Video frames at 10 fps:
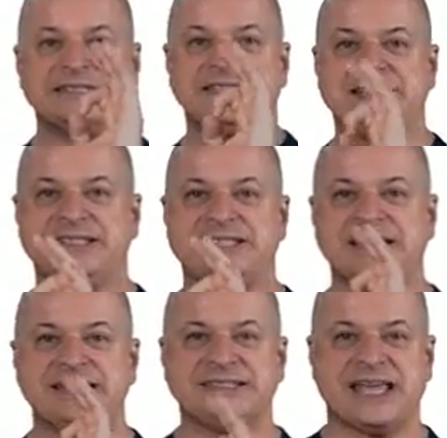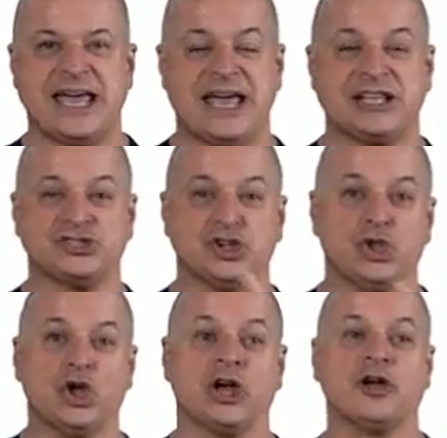CT scans
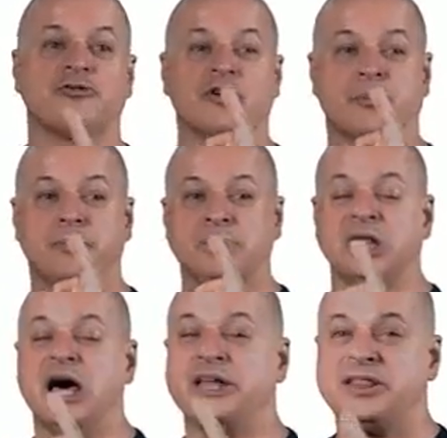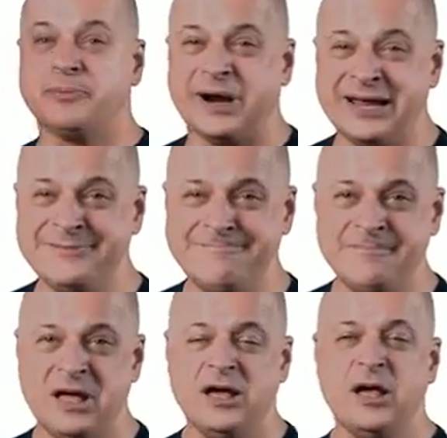look for blood in the brain,
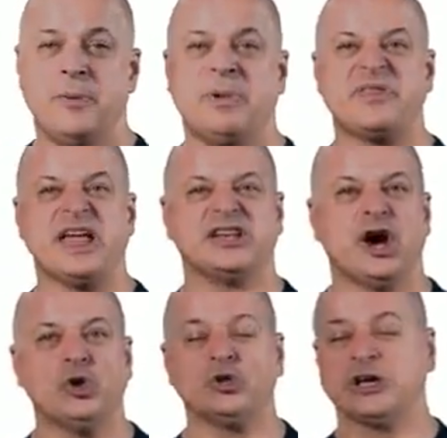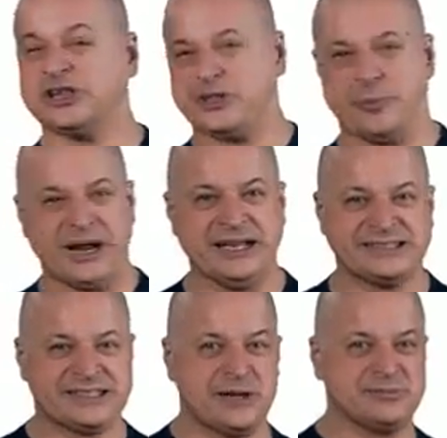but they don't look at the
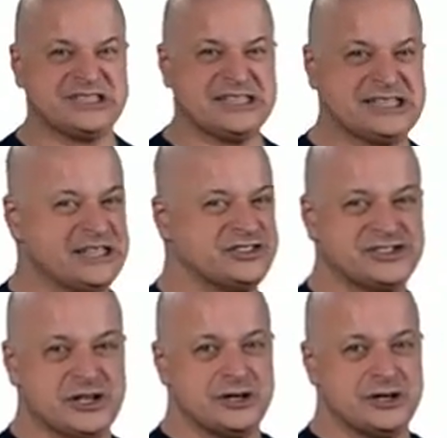brainstem CTs,